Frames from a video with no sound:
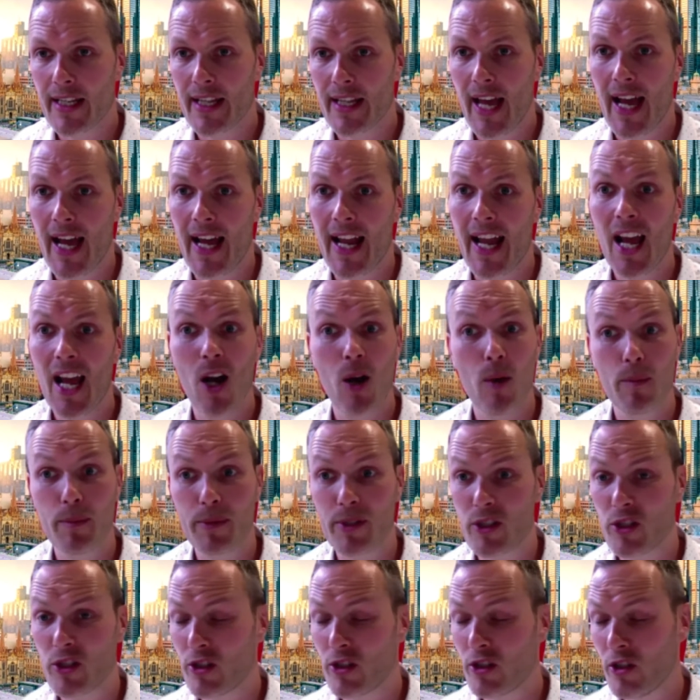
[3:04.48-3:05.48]
that helps
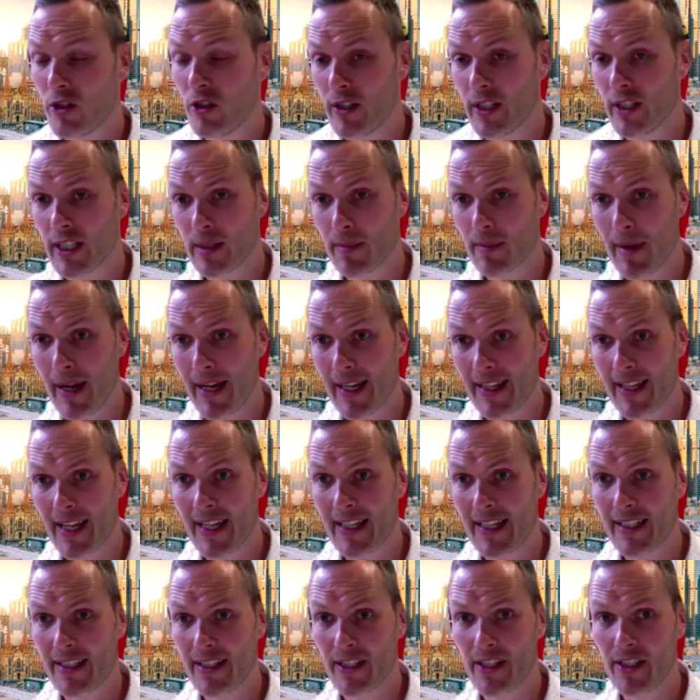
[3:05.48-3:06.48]
students make their
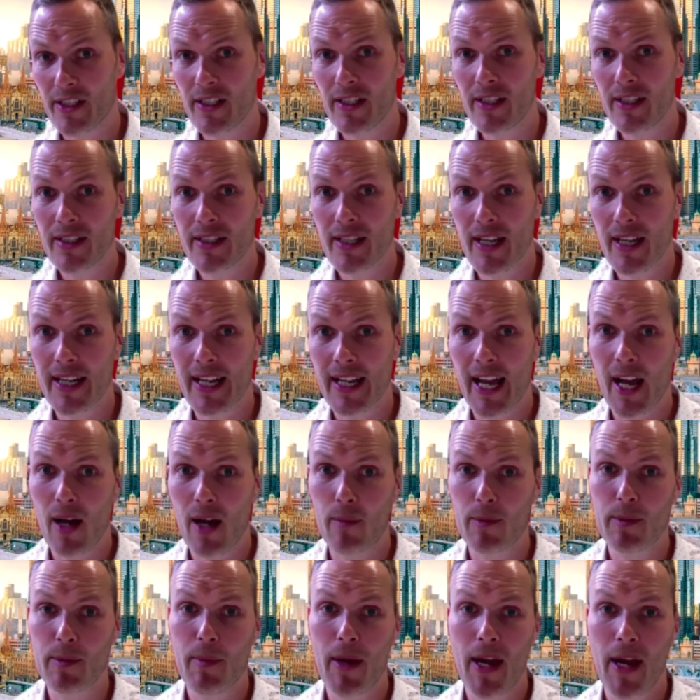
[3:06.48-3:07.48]
decisions, and it
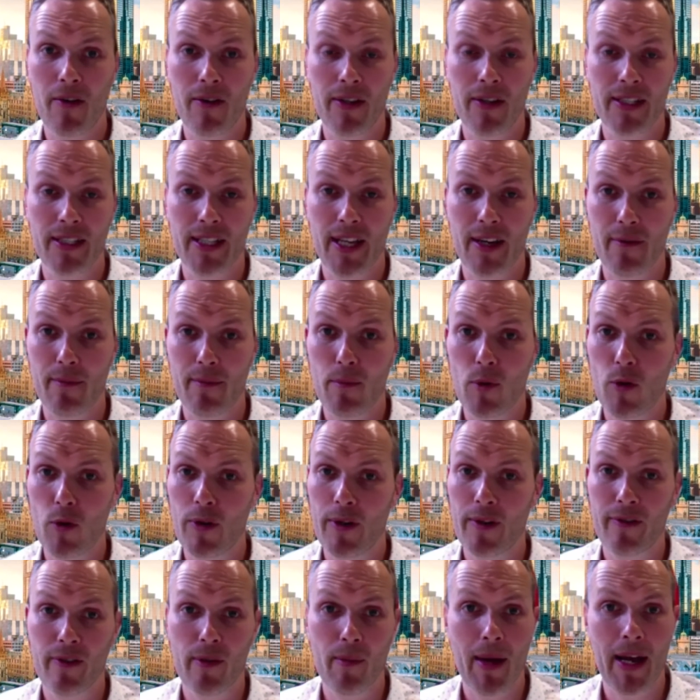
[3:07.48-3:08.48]
helps parents have more
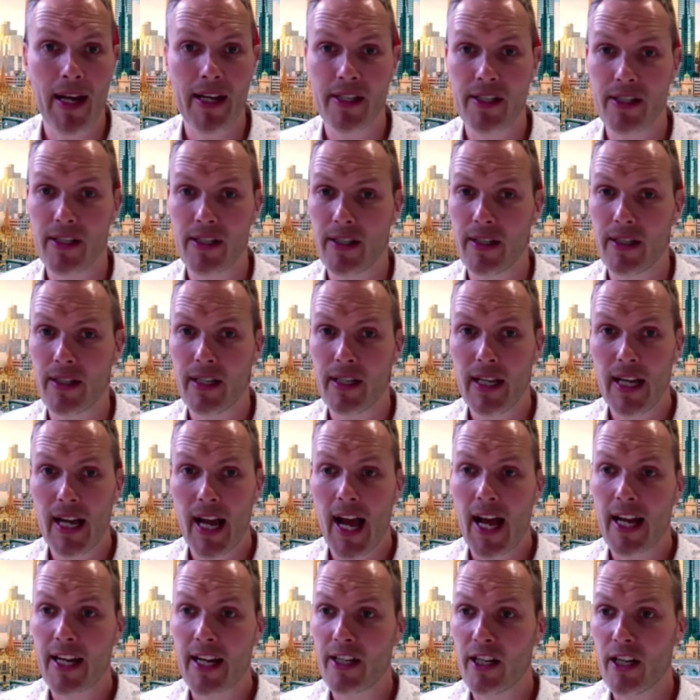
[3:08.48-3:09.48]
information
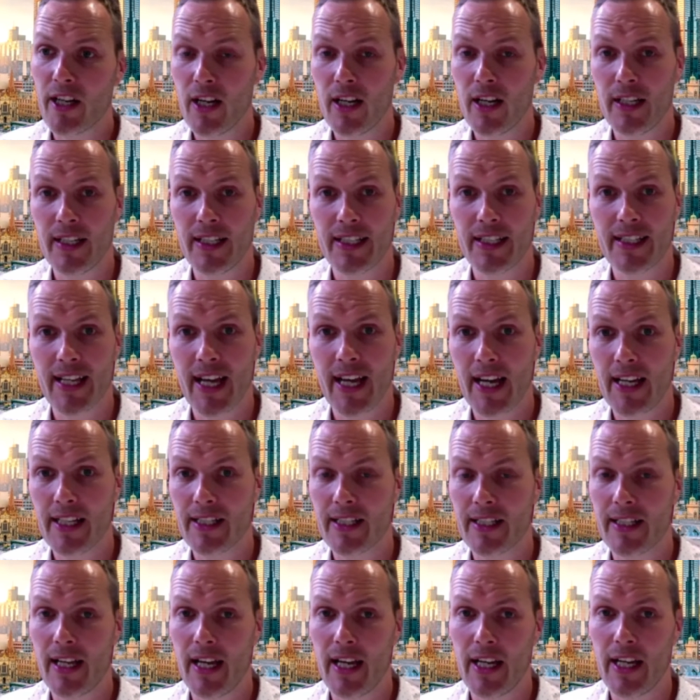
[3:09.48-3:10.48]
at an earlier stage
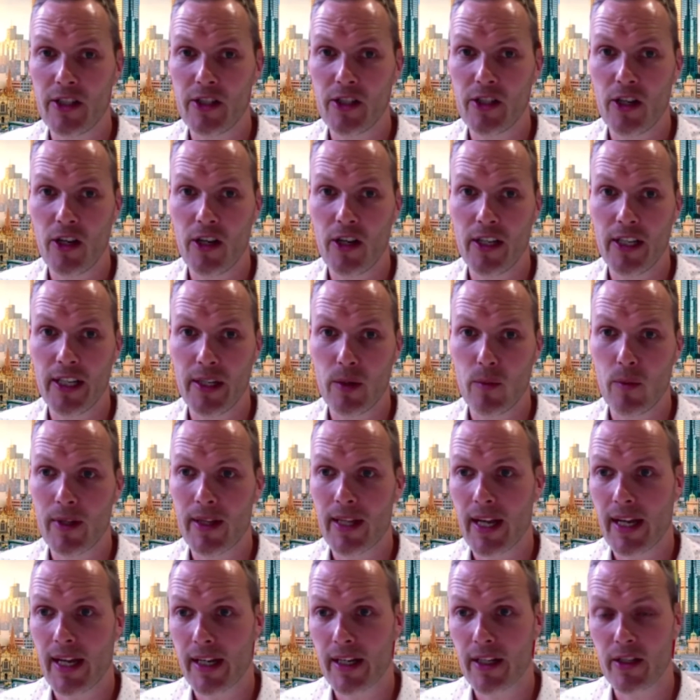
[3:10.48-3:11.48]
in their journey when
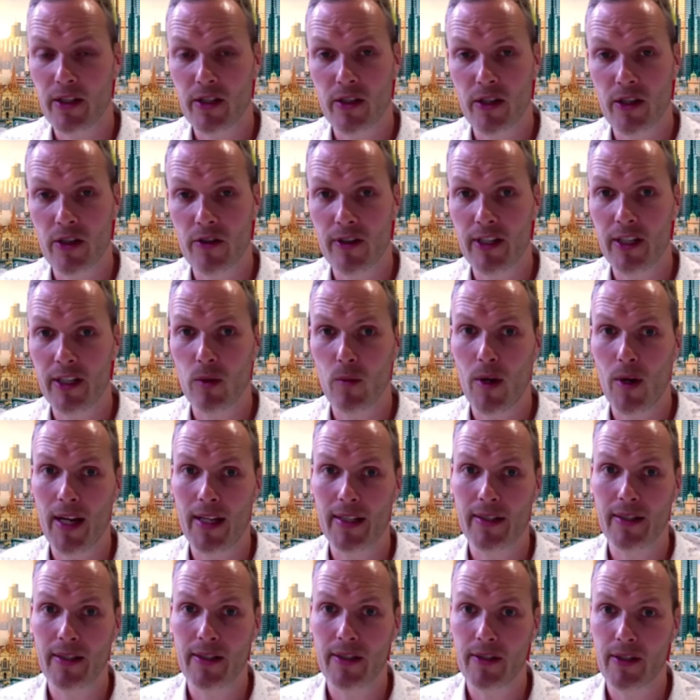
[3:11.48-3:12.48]
they're considering where
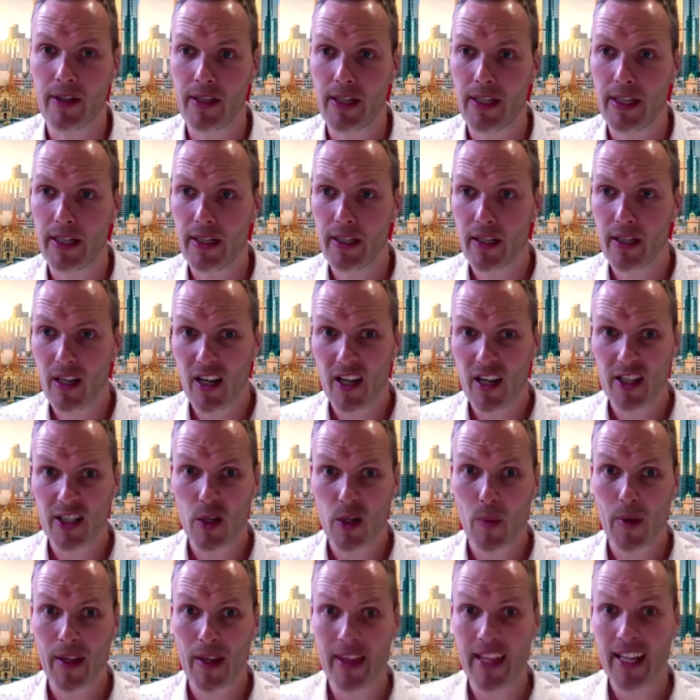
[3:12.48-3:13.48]
to study. So
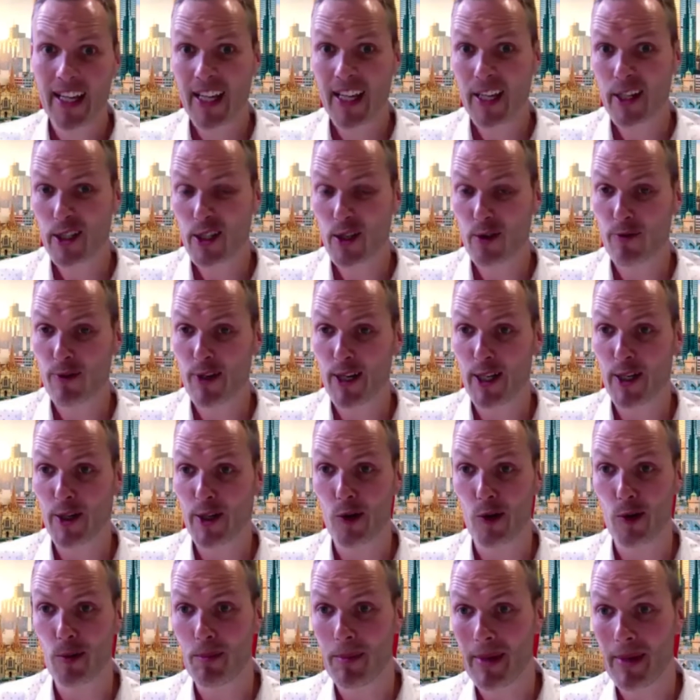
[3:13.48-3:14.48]
we think it's a really
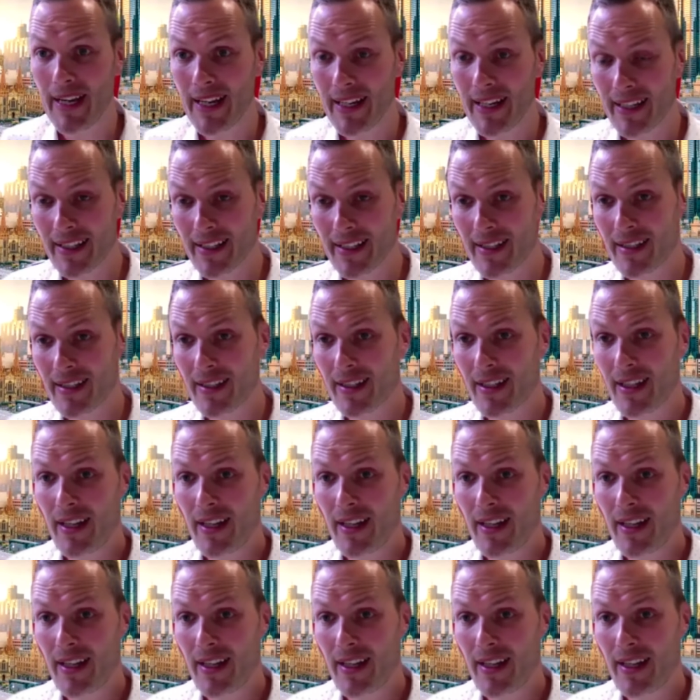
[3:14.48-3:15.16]
good mix.